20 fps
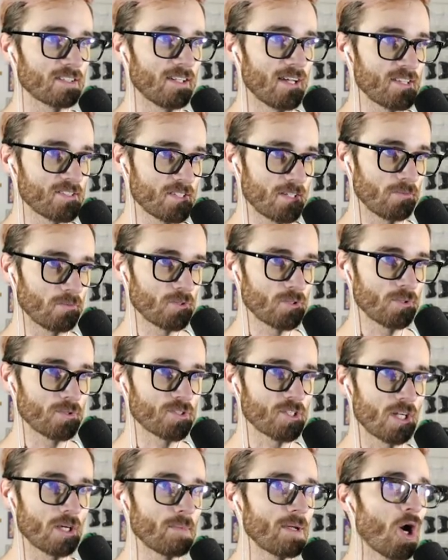last level, so it's
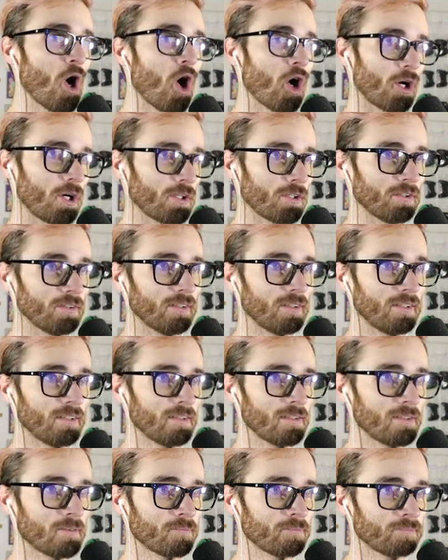gonna be hard.
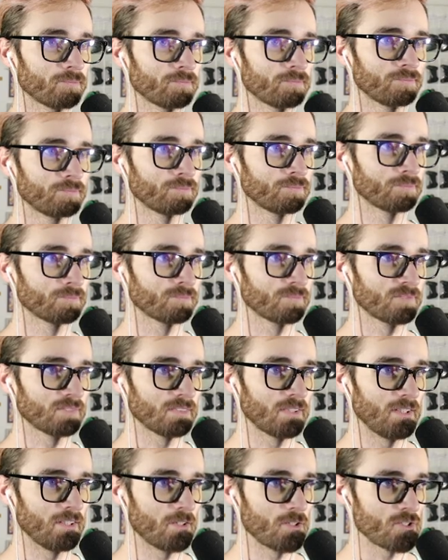
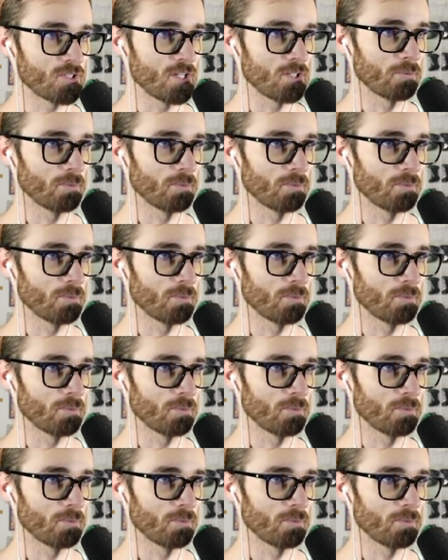And here's another